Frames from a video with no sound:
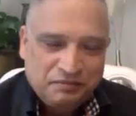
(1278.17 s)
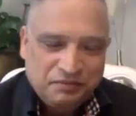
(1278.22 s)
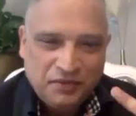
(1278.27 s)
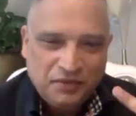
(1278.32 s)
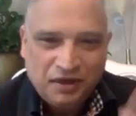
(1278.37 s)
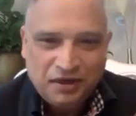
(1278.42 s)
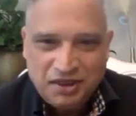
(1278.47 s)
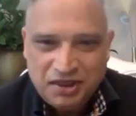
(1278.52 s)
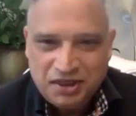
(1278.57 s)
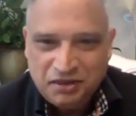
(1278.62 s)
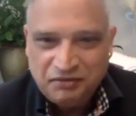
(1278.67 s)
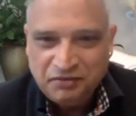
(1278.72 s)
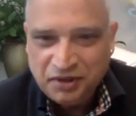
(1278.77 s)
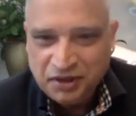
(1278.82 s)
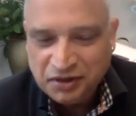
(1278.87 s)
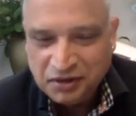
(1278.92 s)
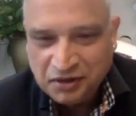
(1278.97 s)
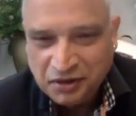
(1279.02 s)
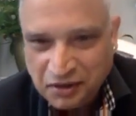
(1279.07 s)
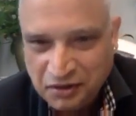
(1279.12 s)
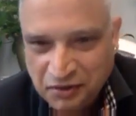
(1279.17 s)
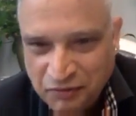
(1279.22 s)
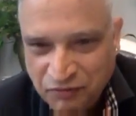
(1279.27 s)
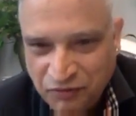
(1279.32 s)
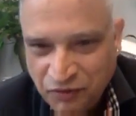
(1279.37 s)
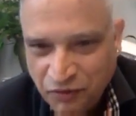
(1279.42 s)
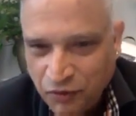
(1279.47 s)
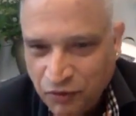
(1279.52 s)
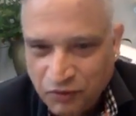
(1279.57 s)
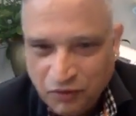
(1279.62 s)
receiving the
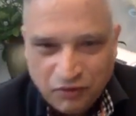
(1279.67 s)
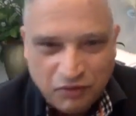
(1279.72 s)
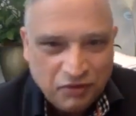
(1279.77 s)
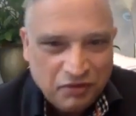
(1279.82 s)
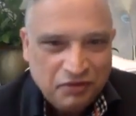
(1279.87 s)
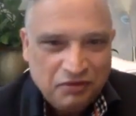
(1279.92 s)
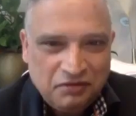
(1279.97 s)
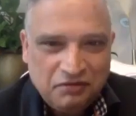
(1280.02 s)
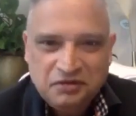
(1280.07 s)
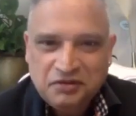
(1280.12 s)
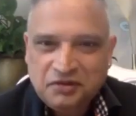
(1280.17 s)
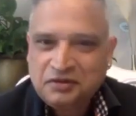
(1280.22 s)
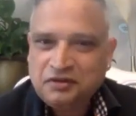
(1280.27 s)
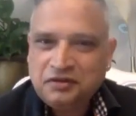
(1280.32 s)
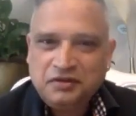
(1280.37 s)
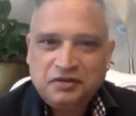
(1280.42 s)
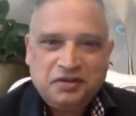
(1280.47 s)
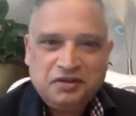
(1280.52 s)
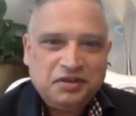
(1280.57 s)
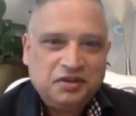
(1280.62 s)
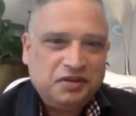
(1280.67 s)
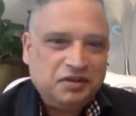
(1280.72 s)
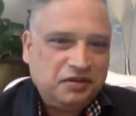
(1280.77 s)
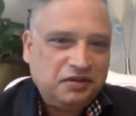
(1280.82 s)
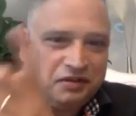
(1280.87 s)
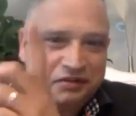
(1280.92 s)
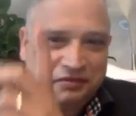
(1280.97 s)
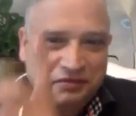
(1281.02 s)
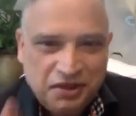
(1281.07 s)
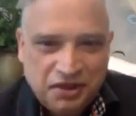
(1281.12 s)
phone, turn
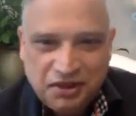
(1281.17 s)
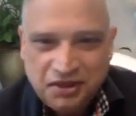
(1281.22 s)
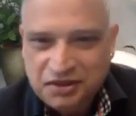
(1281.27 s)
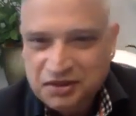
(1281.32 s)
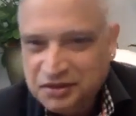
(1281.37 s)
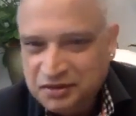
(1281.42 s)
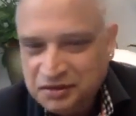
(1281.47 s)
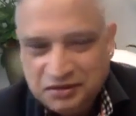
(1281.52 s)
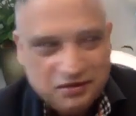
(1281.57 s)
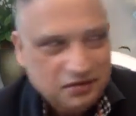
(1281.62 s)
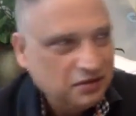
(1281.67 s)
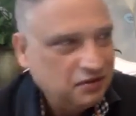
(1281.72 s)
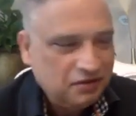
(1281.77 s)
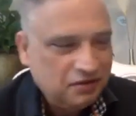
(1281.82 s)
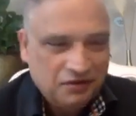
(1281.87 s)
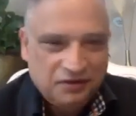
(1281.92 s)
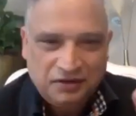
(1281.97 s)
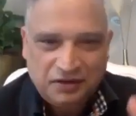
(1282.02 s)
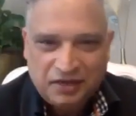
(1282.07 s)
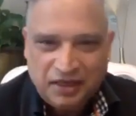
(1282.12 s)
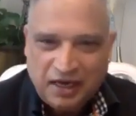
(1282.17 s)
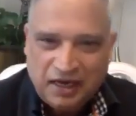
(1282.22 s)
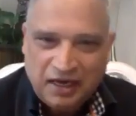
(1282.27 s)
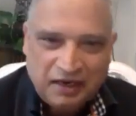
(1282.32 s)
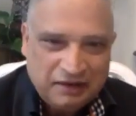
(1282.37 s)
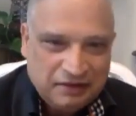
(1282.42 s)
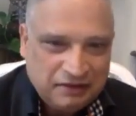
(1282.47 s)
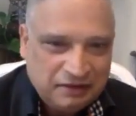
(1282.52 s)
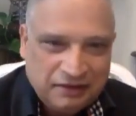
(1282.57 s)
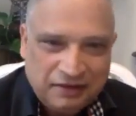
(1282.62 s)
off this, turn on
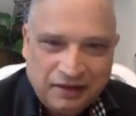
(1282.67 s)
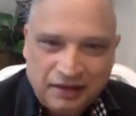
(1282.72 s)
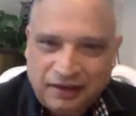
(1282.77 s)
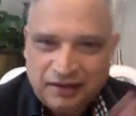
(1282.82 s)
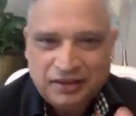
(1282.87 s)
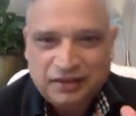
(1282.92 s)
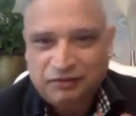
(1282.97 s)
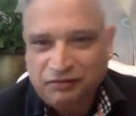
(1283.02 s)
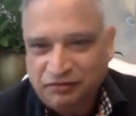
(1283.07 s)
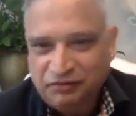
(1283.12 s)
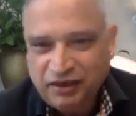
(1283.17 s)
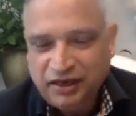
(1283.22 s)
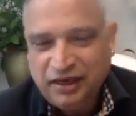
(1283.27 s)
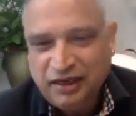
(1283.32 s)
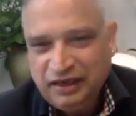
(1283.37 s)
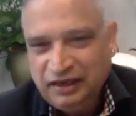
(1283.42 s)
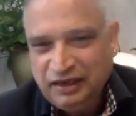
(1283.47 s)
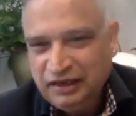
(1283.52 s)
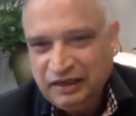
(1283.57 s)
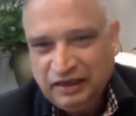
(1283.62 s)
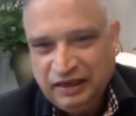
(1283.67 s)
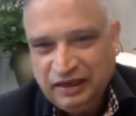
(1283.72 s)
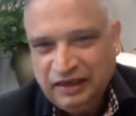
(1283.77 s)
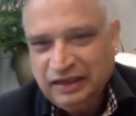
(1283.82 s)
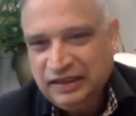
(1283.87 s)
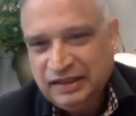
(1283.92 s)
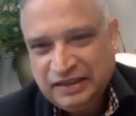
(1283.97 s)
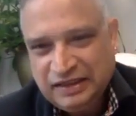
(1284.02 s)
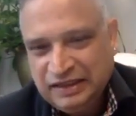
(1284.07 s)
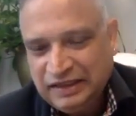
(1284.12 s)
that. Like it's very
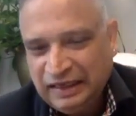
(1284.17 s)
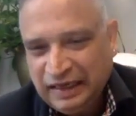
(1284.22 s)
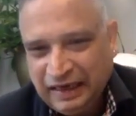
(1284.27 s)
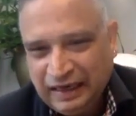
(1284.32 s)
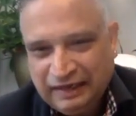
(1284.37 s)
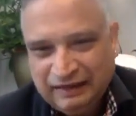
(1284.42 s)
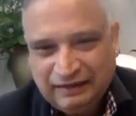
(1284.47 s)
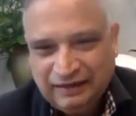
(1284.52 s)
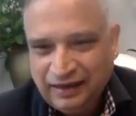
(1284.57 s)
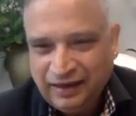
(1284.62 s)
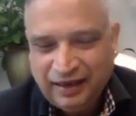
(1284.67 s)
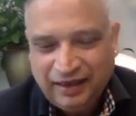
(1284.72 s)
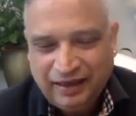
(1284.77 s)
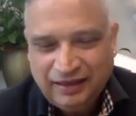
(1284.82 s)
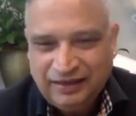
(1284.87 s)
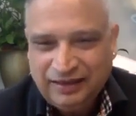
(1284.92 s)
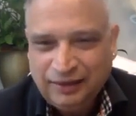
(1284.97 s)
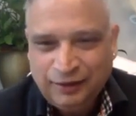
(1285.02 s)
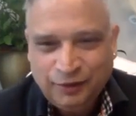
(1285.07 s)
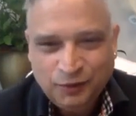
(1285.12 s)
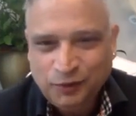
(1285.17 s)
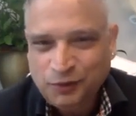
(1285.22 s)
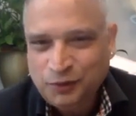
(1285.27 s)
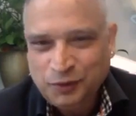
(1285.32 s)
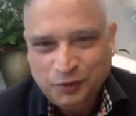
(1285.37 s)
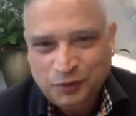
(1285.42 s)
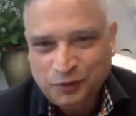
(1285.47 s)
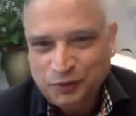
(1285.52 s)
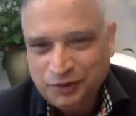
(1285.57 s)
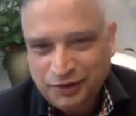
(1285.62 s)
easy. And I think,
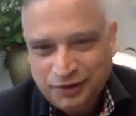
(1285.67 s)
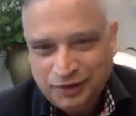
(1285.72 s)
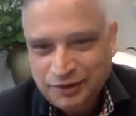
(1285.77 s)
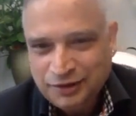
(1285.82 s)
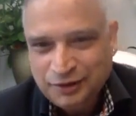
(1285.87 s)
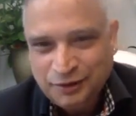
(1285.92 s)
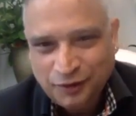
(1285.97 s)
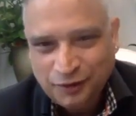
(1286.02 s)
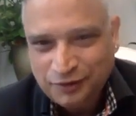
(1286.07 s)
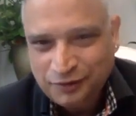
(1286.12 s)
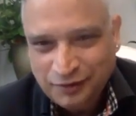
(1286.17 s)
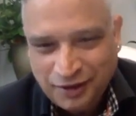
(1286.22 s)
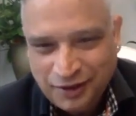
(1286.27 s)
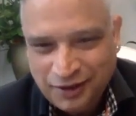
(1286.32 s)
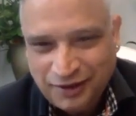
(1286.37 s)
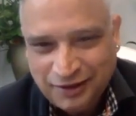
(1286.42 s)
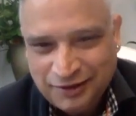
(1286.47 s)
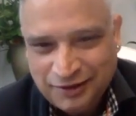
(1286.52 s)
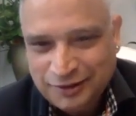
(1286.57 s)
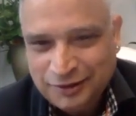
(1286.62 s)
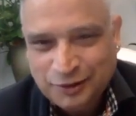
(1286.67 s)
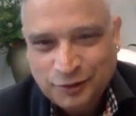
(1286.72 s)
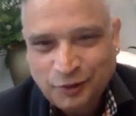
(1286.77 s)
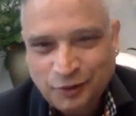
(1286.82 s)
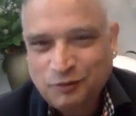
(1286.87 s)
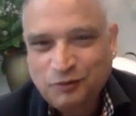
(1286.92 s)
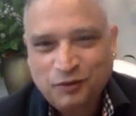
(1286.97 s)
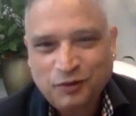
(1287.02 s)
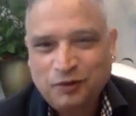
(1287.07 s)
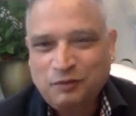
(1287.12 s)
no, this is not, it is
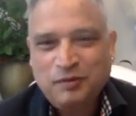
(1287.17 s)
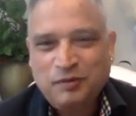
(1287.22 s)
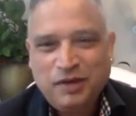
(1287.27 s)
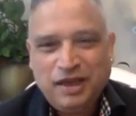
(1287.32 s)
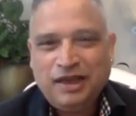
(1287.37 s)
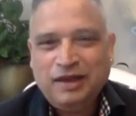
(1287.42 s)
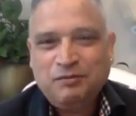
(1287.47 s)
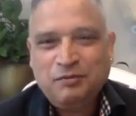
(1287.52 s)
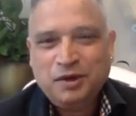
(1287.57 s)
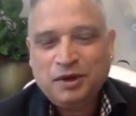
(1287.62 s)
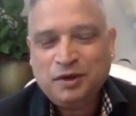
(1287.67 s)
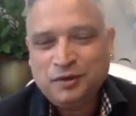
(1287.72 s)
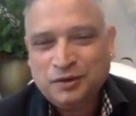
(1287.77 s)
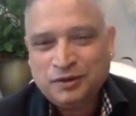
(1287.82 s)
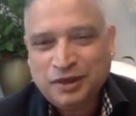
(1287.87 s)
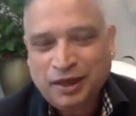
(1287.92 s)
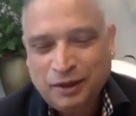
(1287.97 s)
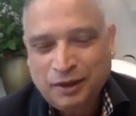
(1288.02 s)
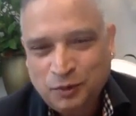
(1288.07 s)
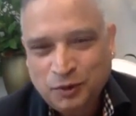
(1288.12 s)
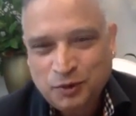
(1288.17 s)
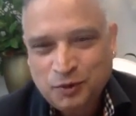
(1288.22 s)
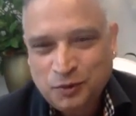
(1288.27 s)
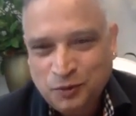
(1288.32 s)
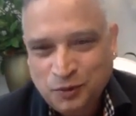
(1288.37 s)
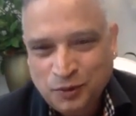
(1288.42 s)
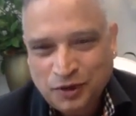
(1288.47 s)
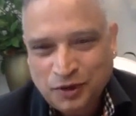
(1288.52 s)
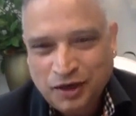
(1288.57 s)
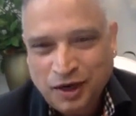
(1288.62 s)
not for me because I want to
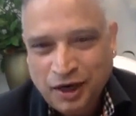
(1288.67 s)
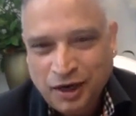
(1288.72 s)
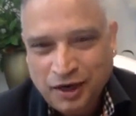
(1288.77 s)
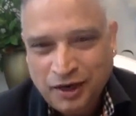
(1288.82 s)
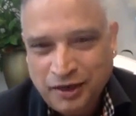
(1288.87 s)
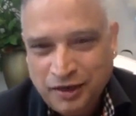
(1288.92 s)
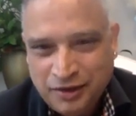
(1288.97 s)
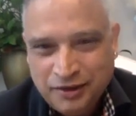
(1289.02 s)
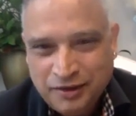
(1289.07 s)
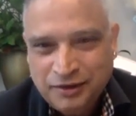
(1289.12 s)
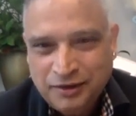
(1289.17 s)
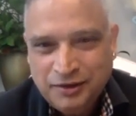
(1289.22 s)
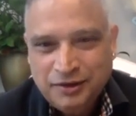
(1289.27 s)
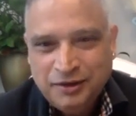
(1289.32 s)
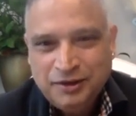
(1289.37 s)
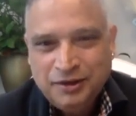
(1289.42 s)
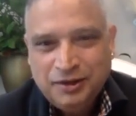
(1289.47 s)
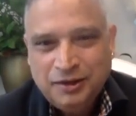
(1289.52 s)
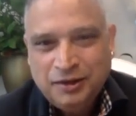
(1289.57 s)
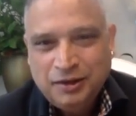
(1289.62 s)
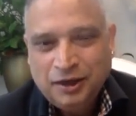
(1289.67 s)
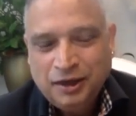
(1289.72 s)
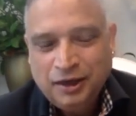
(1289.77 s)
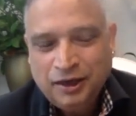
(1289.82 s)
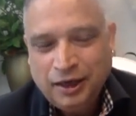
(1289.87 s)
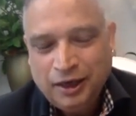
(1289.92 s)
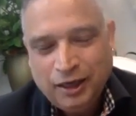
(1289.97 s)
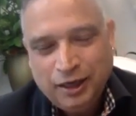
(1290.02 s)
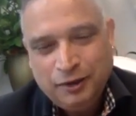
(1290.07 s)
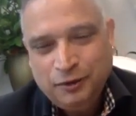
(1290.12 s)
work hard.
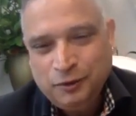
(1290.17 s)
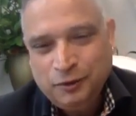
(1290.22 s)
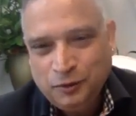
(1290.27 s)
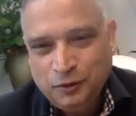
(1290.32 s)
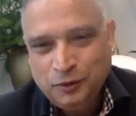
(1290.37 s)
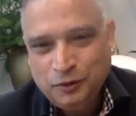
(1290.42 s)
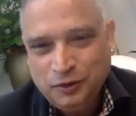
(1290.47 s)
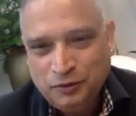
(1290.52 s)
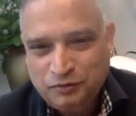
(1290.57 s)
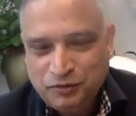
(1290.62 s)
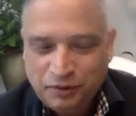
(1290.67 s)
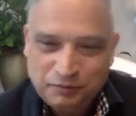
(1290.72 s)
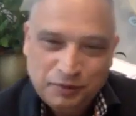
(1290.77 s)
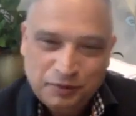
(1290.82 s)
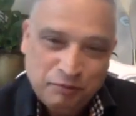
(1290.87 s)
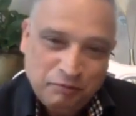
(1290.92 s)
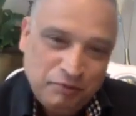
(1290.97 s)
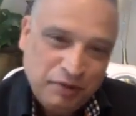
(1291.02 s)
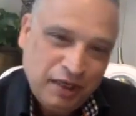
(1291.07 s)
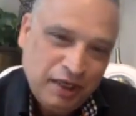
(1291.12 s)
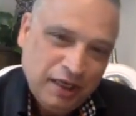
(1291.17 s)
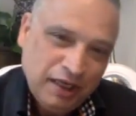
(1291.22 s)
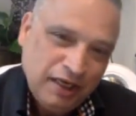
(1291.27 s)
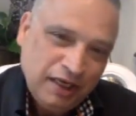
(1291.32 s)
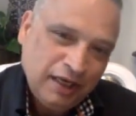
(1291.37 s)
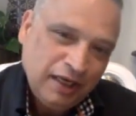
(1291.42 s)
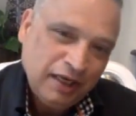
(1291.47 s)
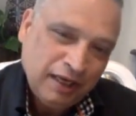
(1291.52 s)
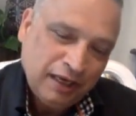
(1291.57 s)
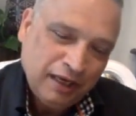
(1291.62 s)
I don't know, from the
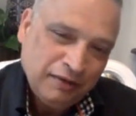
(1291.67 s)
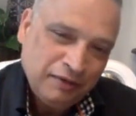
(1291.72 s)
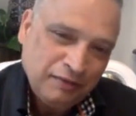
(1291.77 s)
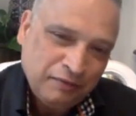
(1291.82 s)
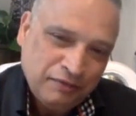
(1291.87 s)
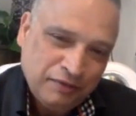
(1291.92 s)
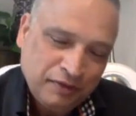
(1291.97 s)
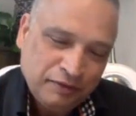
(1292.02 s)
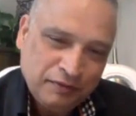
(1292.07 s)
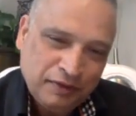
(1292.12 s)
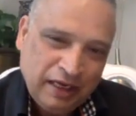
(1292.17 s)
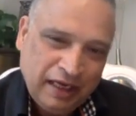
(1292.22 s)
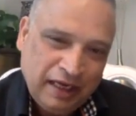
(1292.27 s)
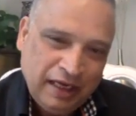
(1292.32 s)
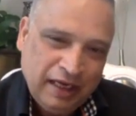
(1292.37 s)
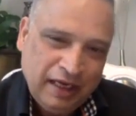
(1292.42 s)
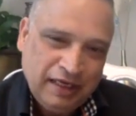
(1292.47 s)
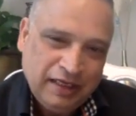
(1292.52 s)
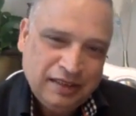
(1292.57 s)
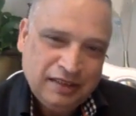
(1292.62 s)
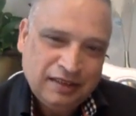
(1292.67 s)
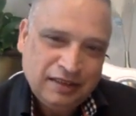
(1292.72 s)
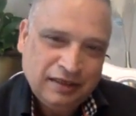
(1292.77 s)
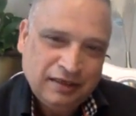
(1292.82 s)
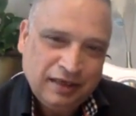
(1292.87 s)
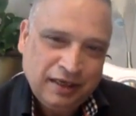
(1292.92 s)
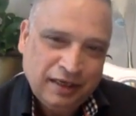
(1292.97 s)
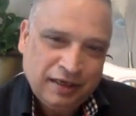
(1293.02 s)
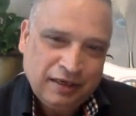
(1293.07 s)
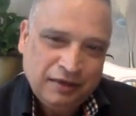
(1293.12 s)
beginning, like from the age,
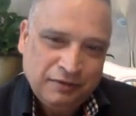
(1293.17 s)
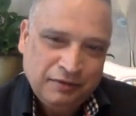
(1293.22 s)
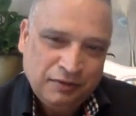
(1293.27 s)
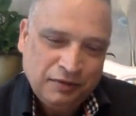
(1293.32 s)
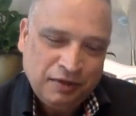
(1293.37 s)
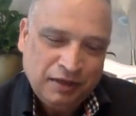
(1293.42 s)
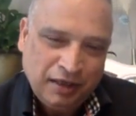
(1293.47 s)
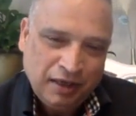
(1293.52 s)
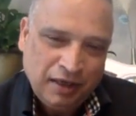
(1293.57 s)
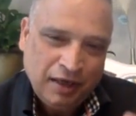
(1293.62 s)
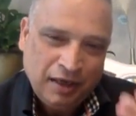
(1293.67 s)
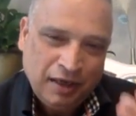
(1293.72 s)
like when